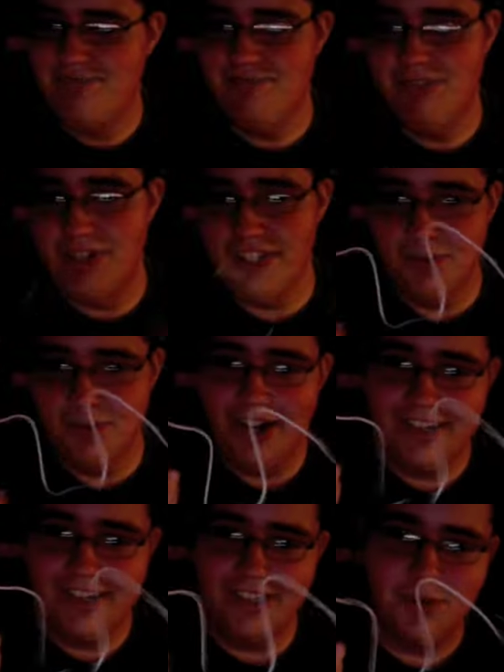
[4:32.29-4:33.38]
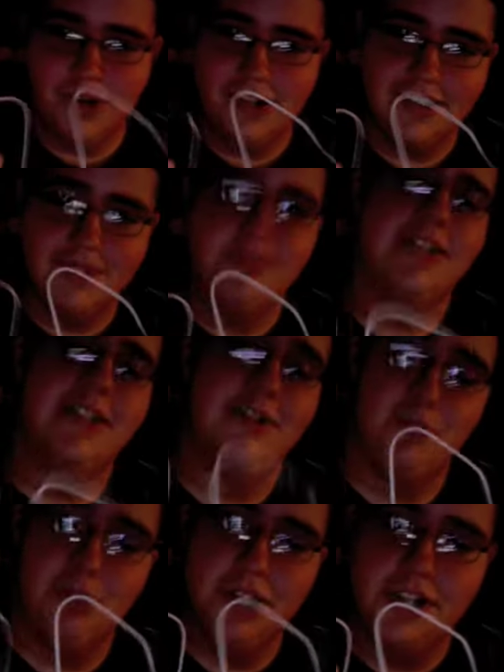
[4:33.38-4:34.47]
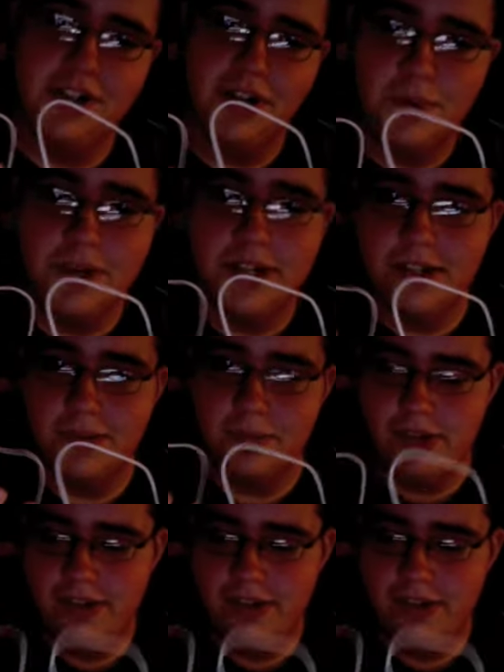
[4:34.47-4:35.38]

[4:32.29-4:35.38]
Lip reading: The reason why I got the wired is because I was pretty sure I would end up